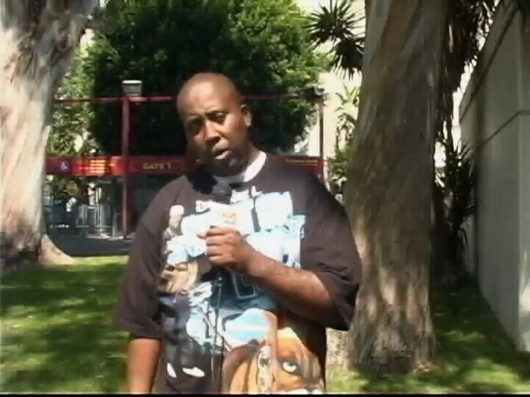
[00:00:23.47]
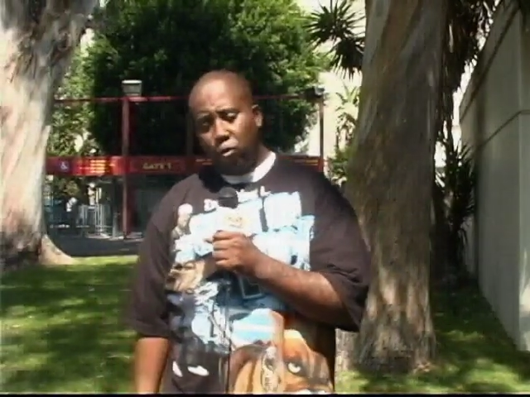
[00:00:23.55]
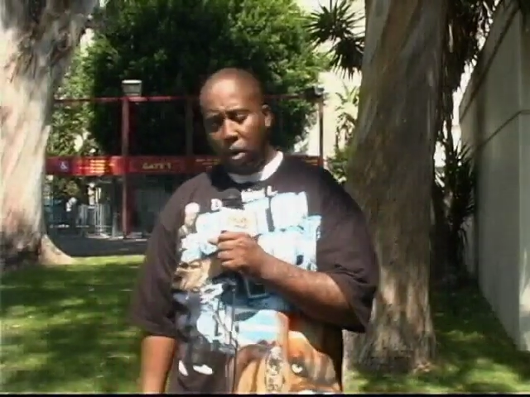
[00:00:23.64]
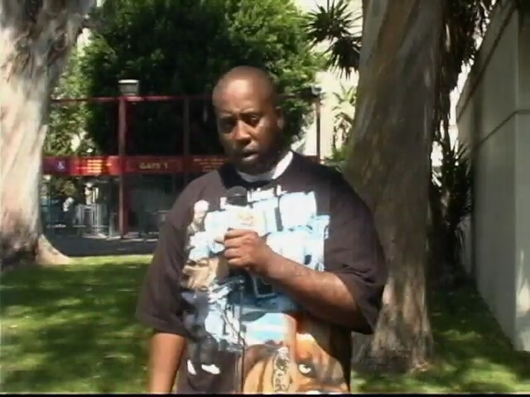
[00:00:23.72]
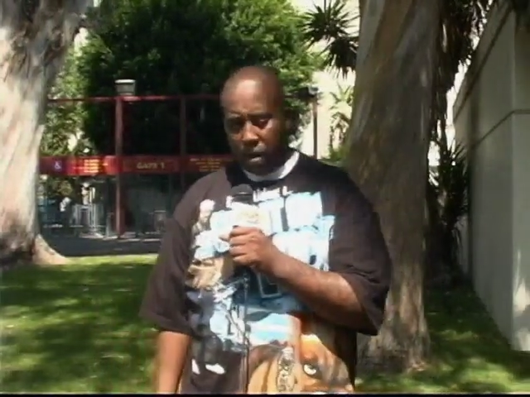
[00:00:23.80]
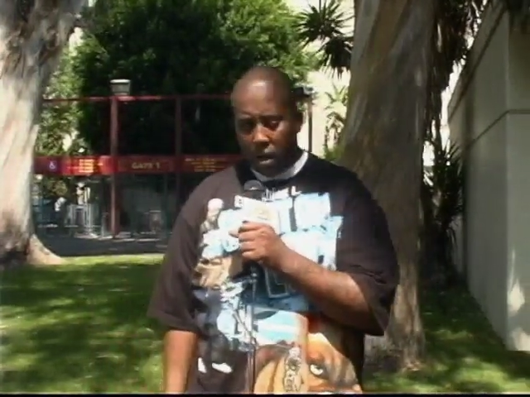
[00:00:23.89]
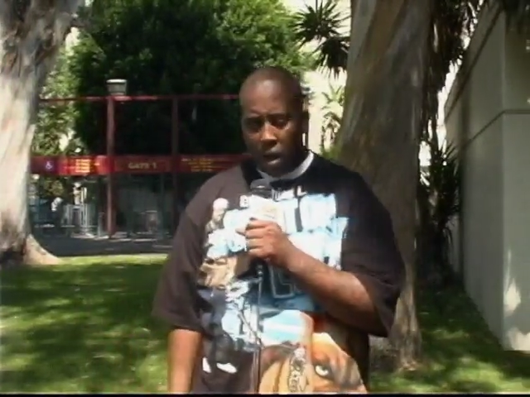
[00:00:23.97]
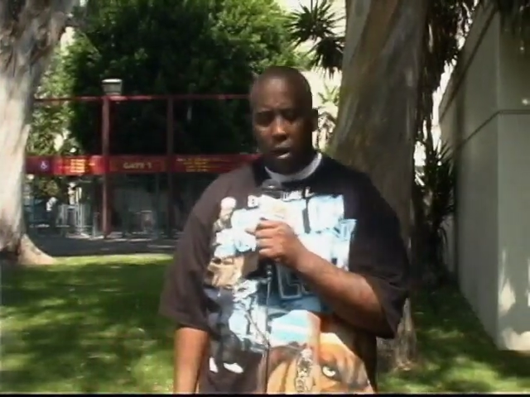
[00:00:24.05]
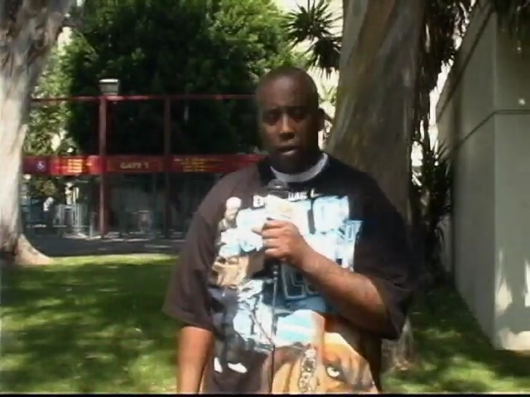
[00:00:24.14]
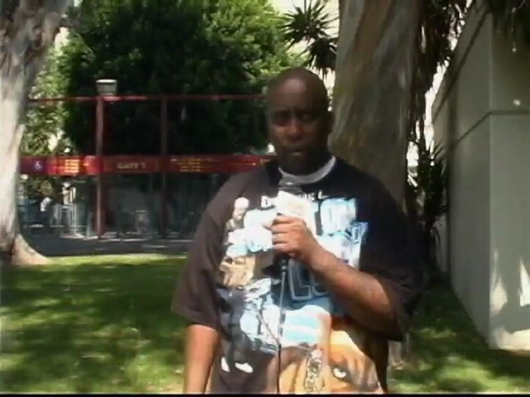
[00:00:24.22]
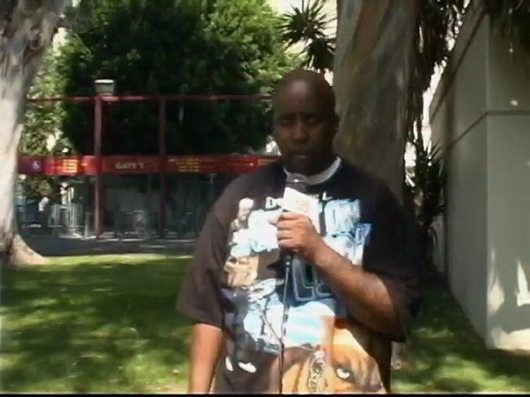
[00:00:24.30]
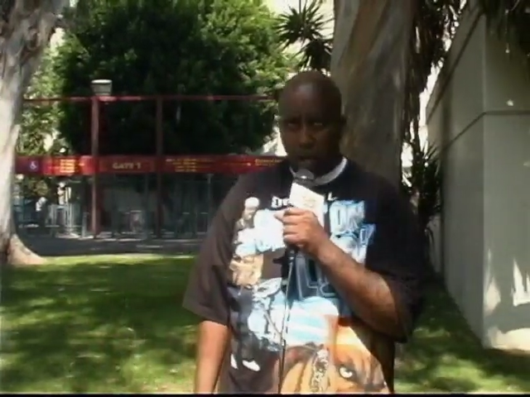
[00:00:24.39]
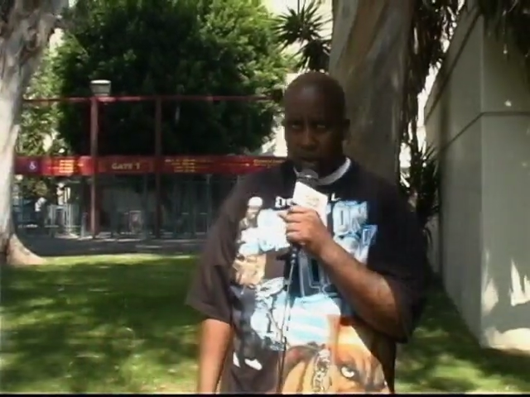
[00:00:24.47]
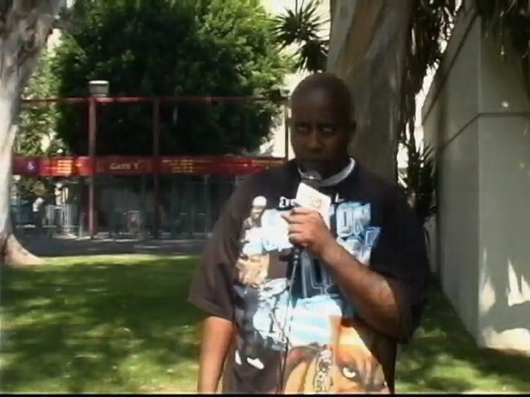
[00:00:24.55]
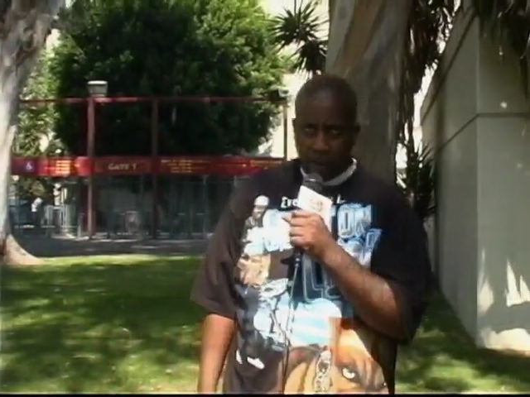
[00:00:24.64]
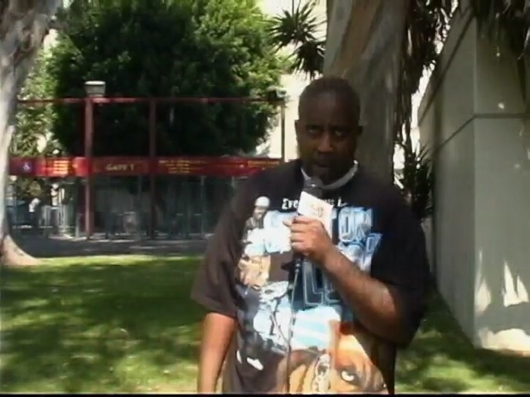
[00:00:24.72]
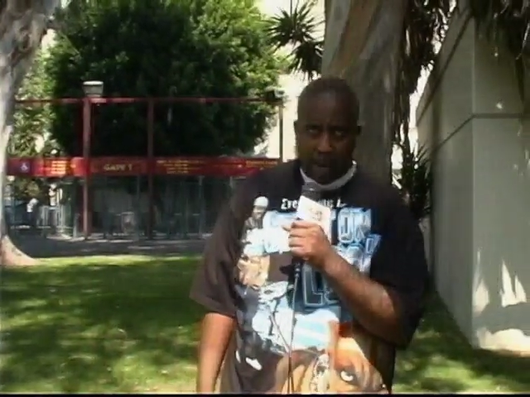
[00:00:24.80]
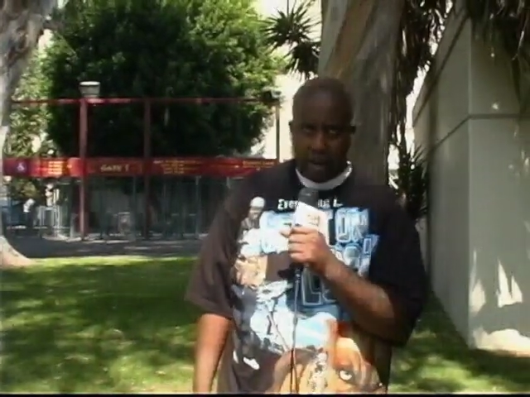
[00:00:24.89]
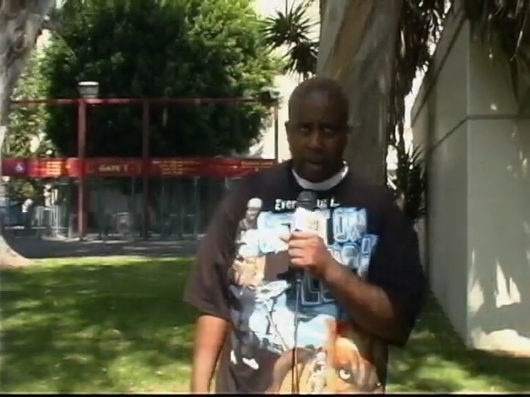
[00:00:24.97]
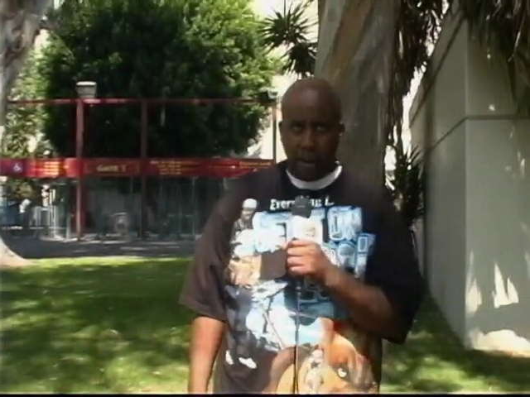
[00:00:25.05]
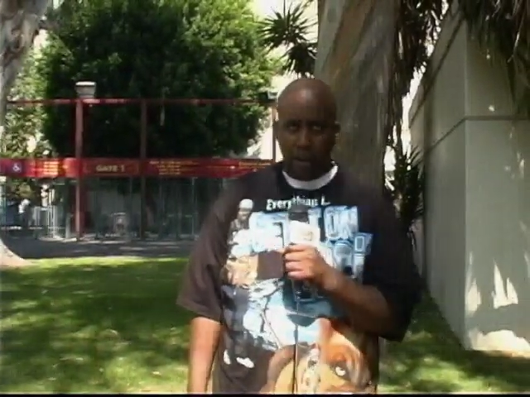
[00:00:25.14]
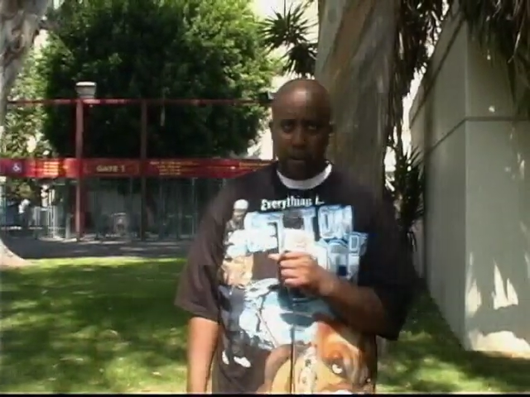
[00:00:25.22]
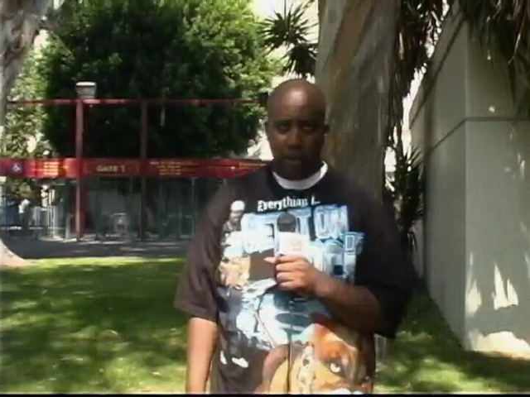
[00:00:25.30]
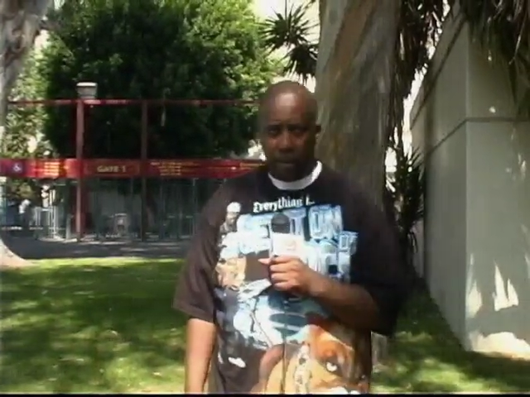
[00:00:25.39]
training dogs for 35
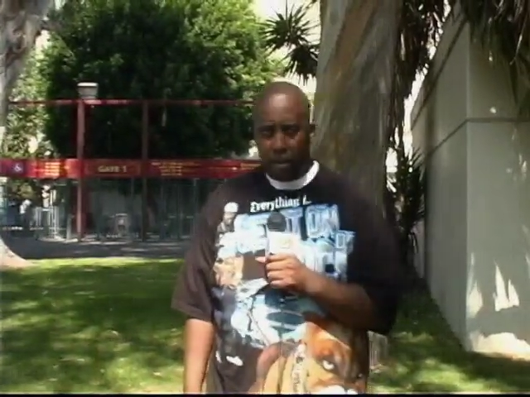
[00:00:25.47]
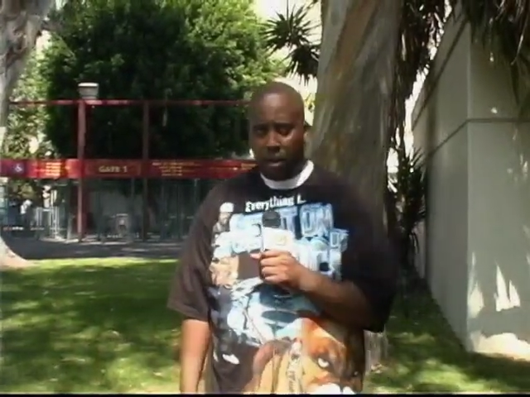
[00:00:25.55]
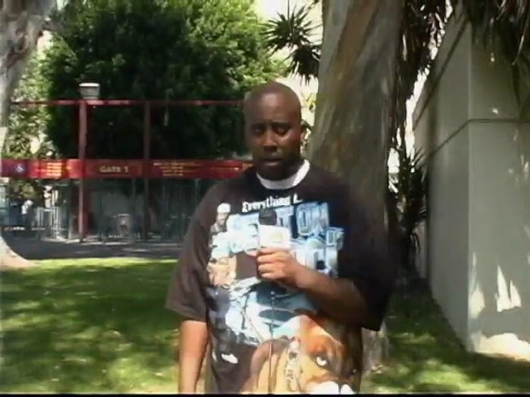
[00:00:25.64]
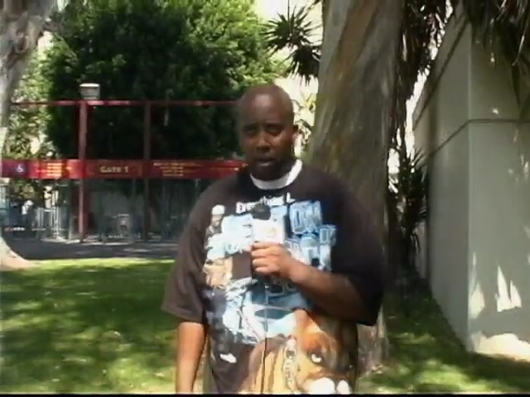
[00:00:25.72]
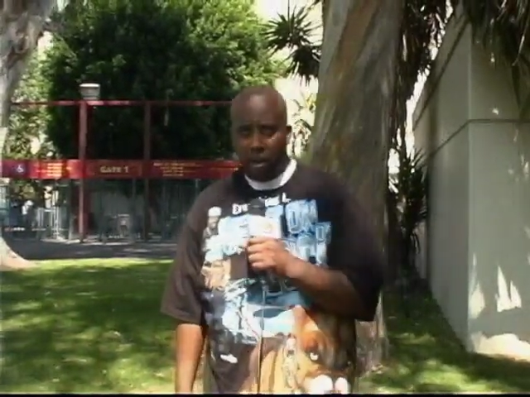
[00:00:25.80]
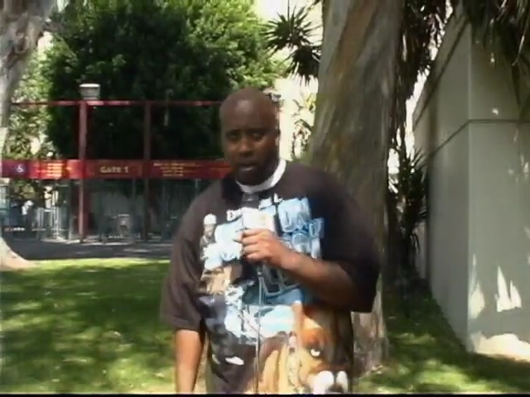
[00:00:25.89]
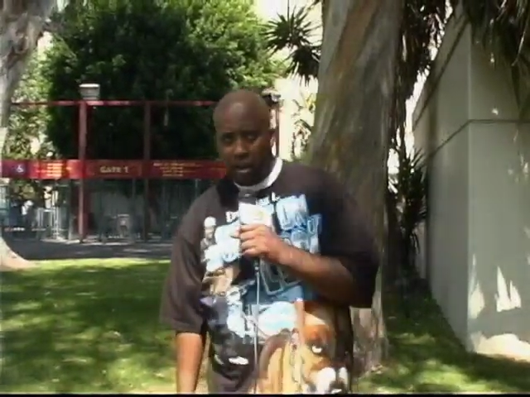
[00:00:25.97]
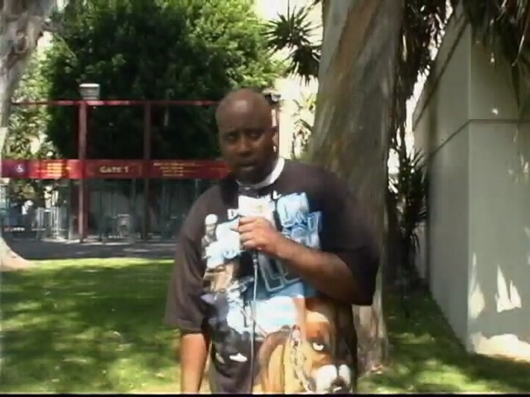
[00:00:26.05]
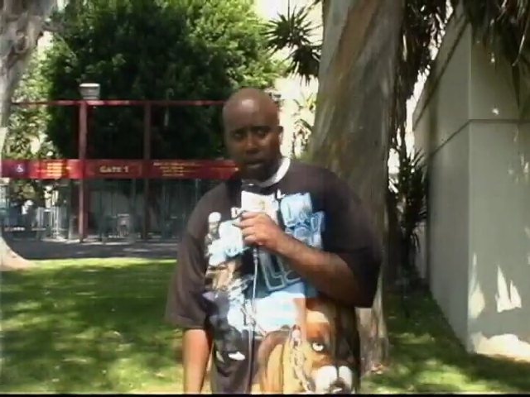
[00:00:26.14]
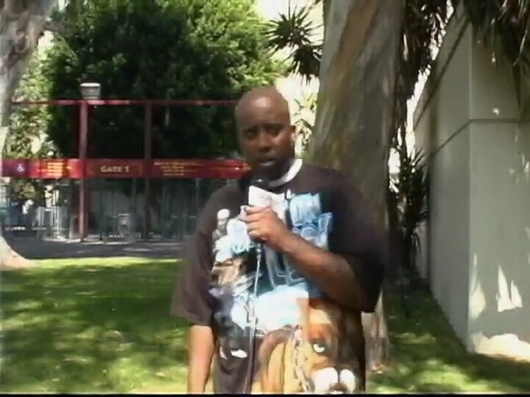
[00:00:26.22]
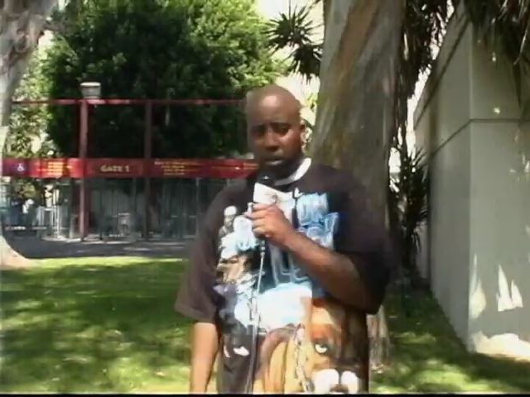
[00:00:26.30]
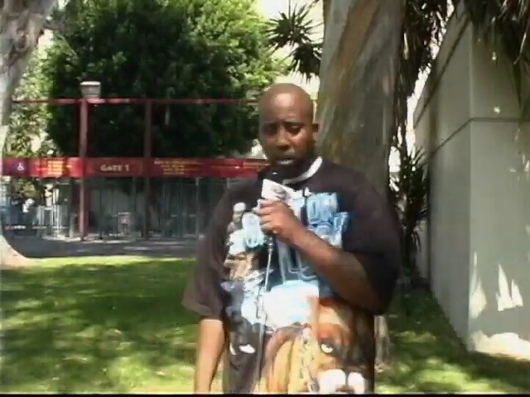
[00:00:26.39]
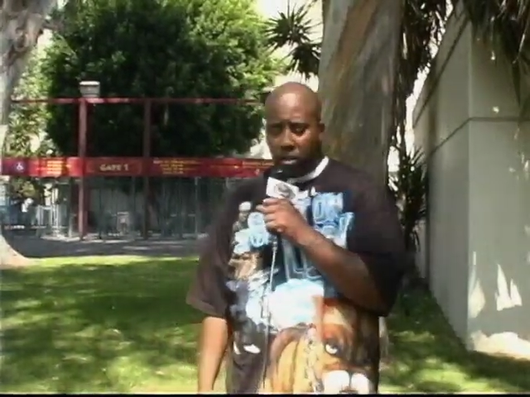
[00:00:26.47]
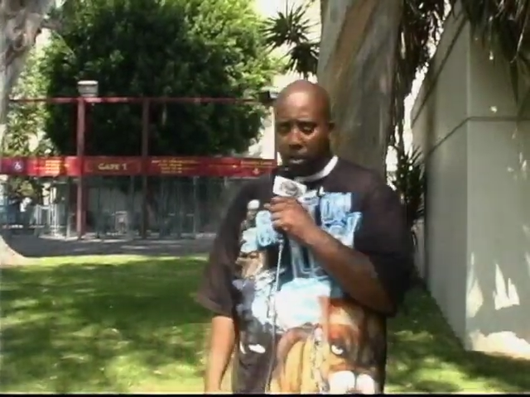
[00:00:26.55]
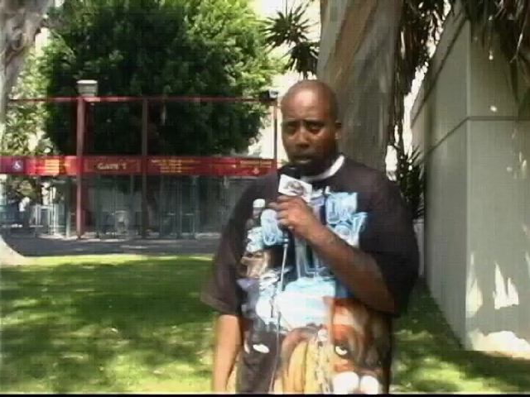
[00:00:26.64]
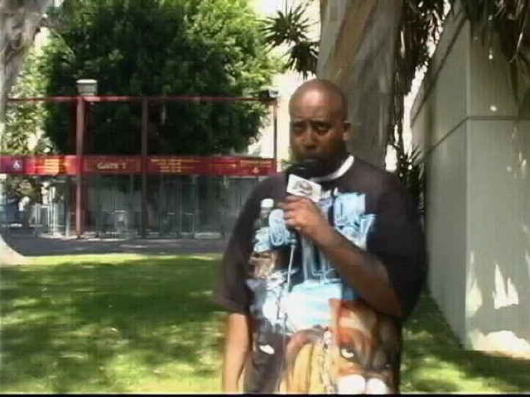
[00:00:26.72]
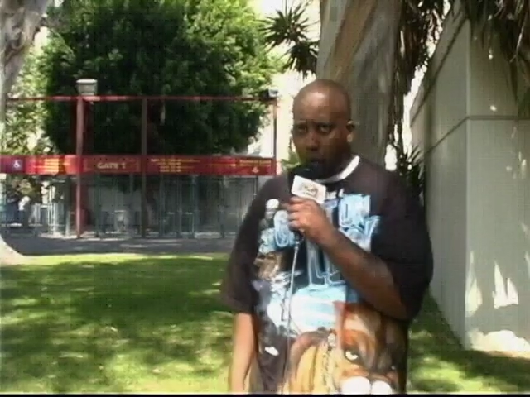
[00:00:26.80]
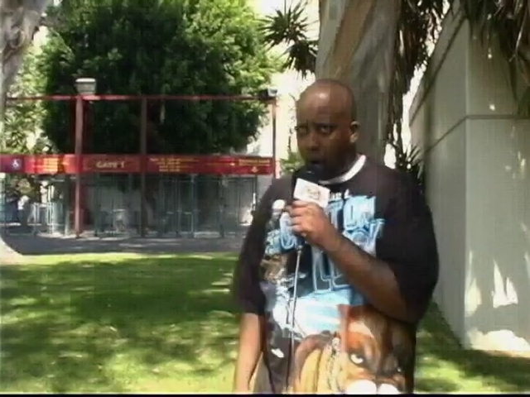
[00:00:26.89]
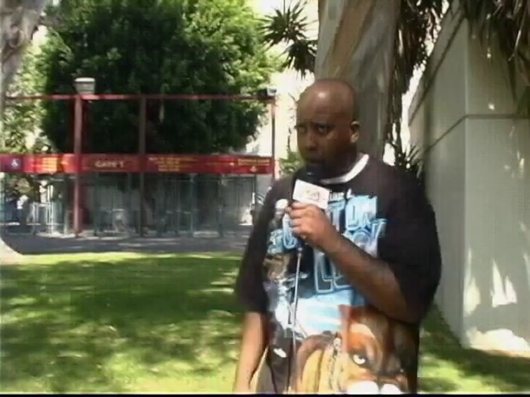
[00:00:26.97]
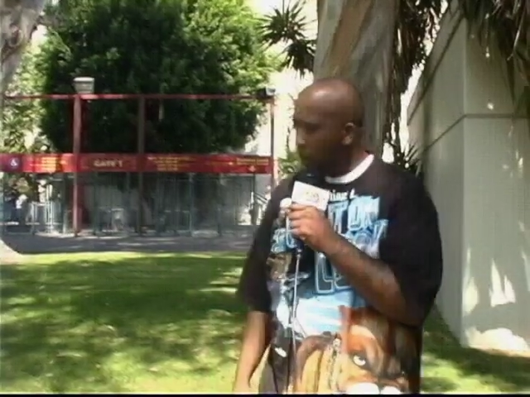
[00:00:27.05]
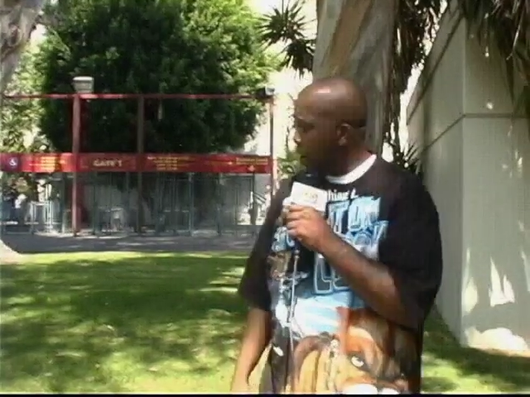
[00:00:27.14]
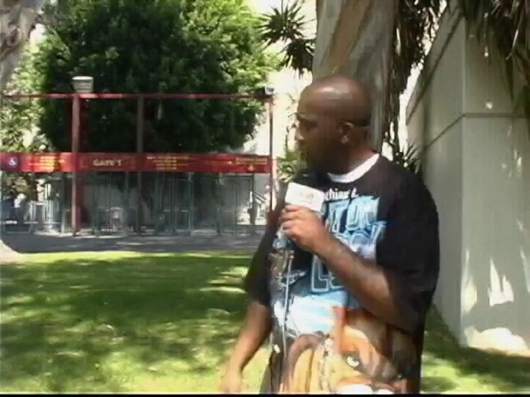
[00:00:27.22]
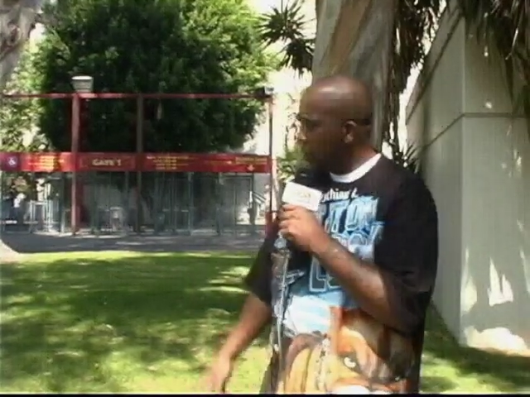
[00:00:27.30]
years. This is the park where I